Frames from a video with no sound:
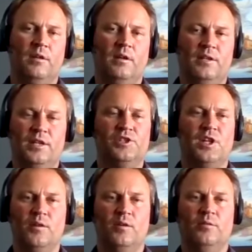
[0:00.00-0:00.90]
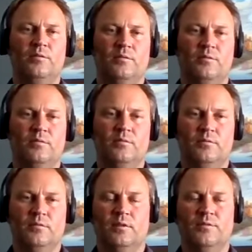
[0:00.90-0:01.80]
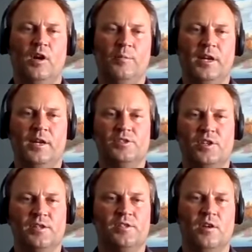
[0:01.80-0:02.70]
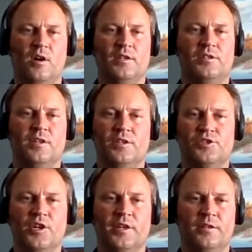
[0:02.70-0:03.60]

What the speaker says: in general, the farming industry is an honest industry.